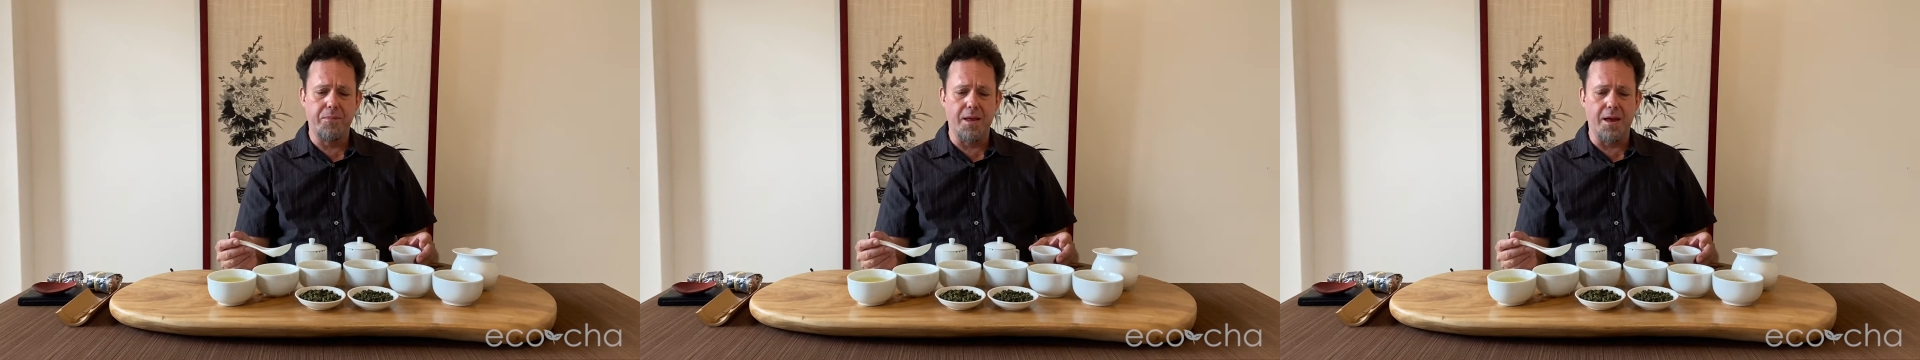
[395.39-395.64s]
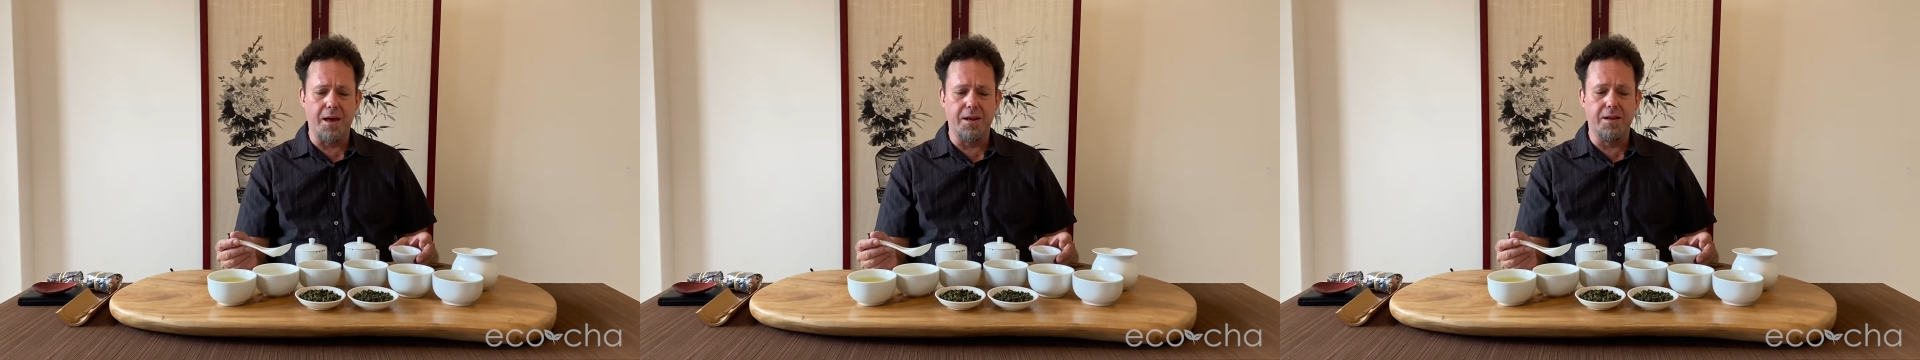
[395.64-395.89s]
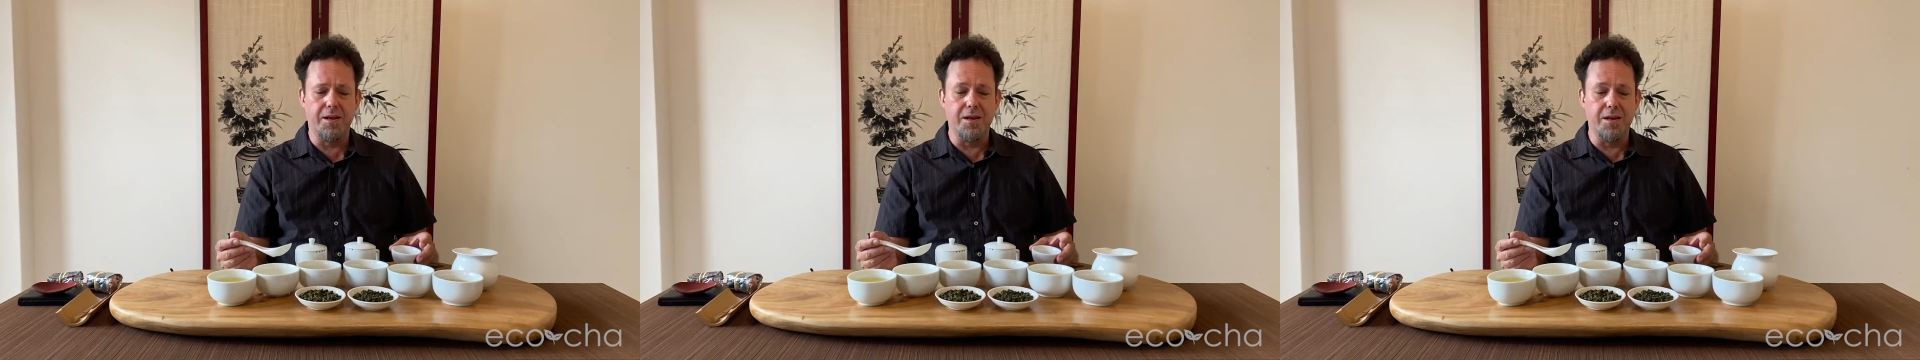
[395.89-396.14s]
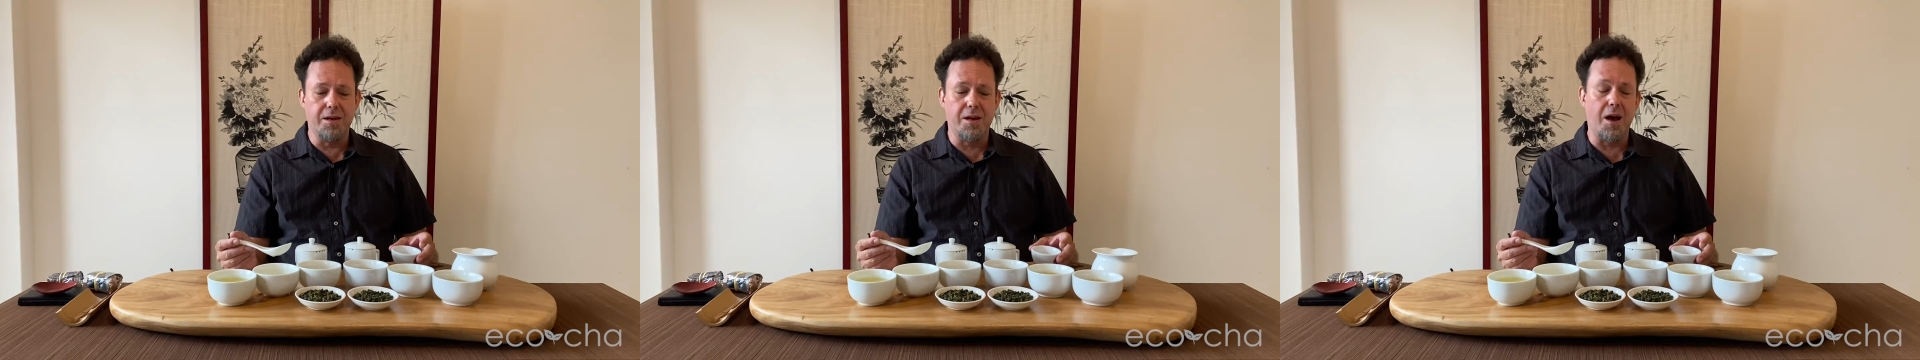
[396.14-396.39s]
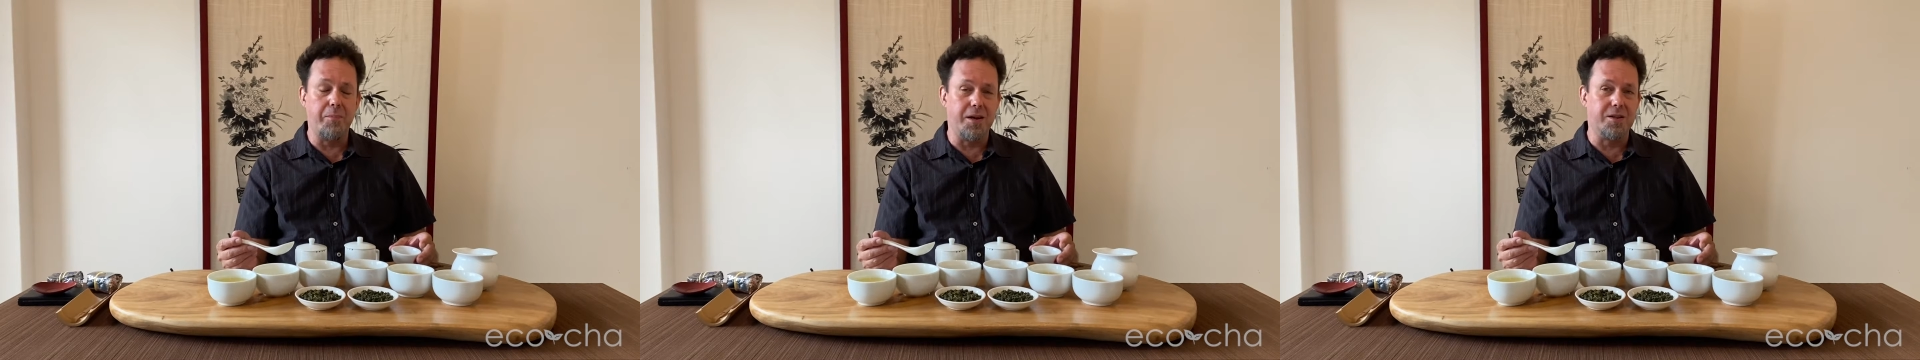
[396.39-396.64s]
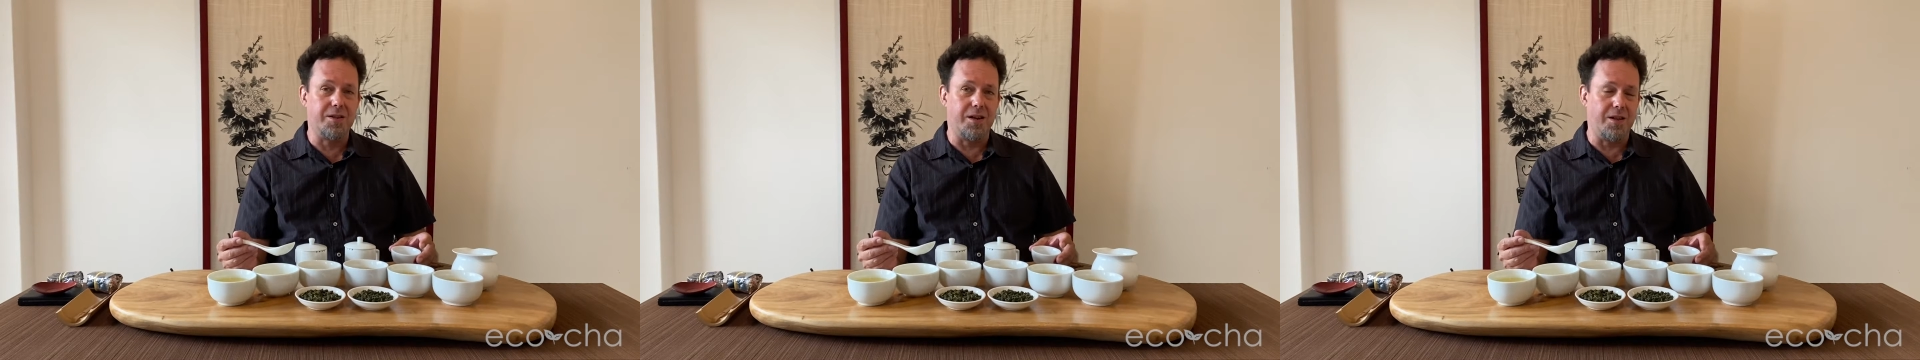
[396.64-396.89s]
and he
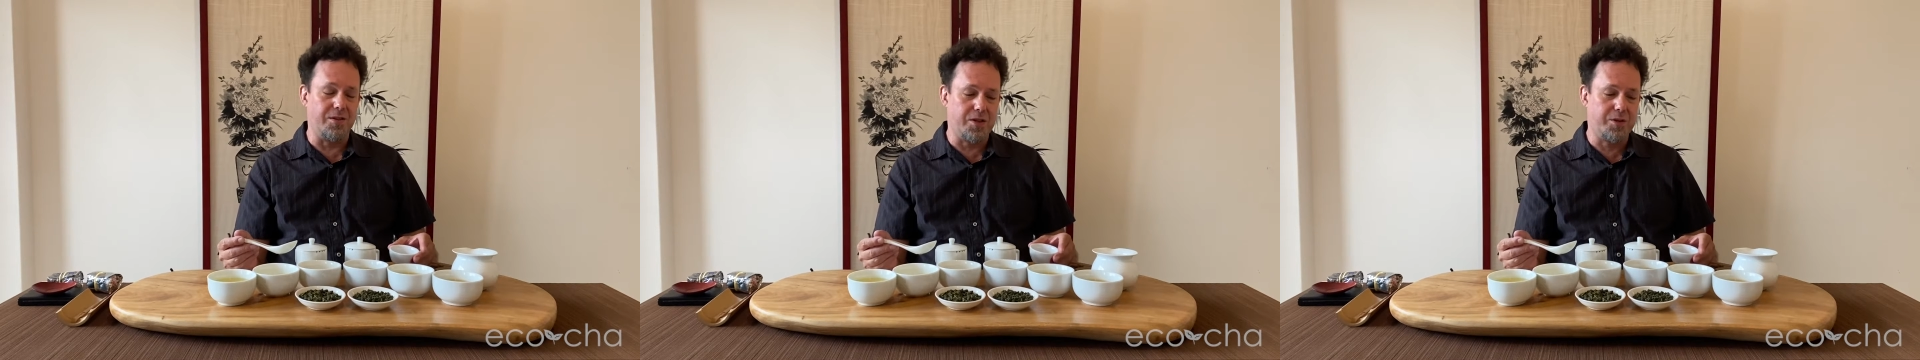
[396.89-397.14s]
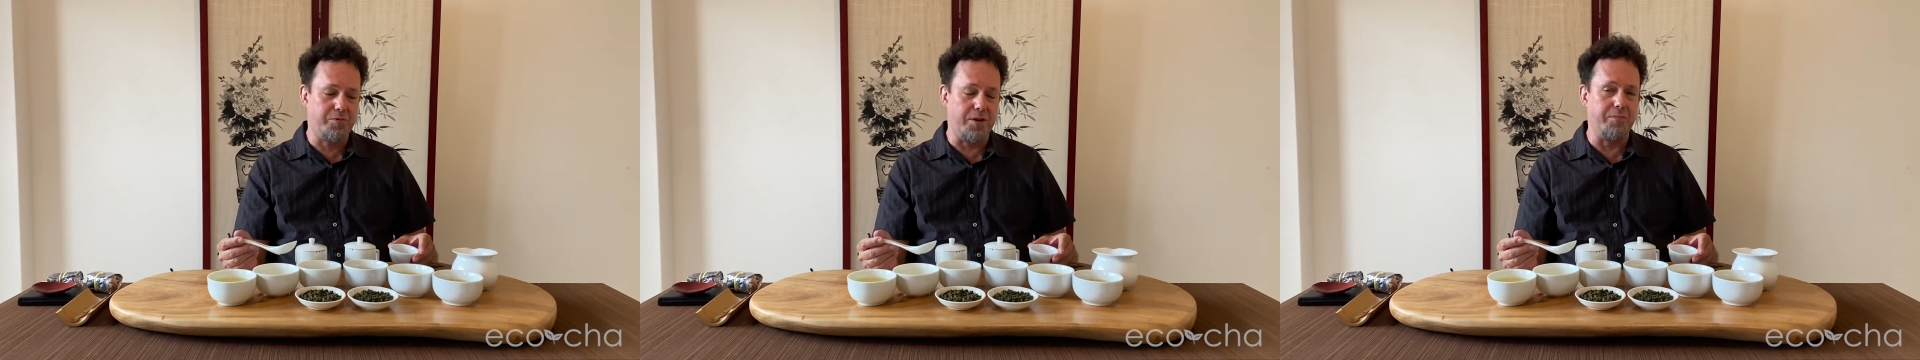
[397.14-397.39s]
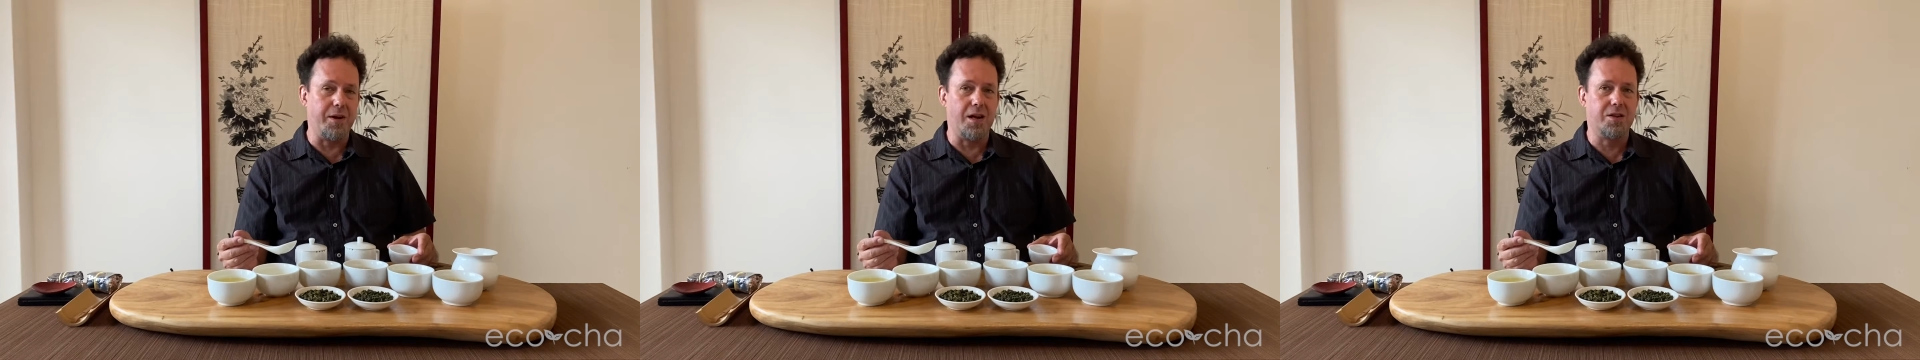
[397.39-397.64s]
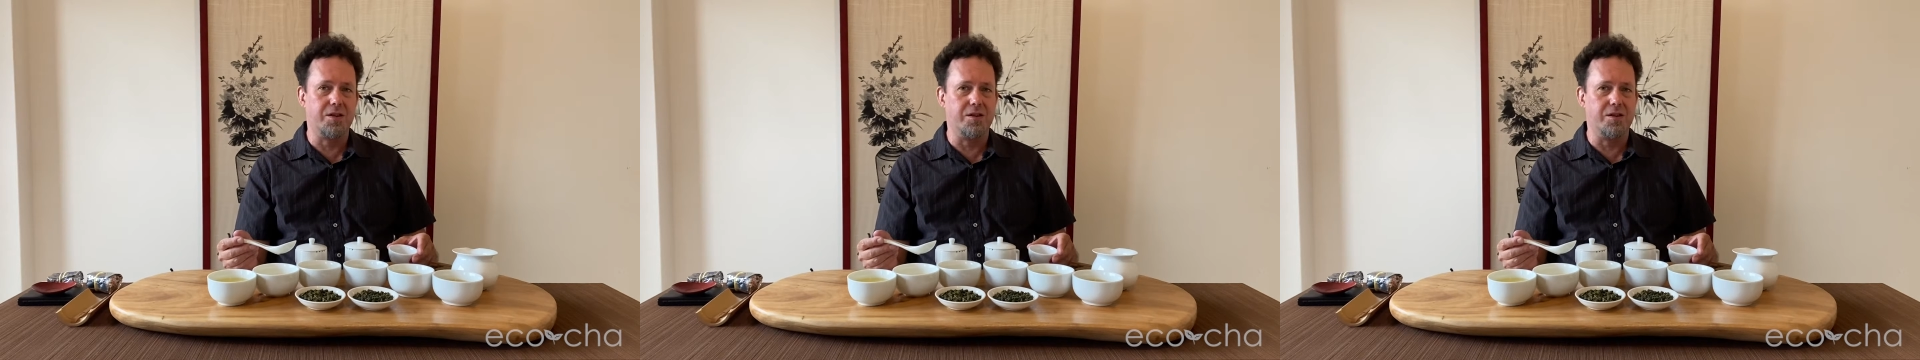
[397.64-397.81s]
commented on the spring batch,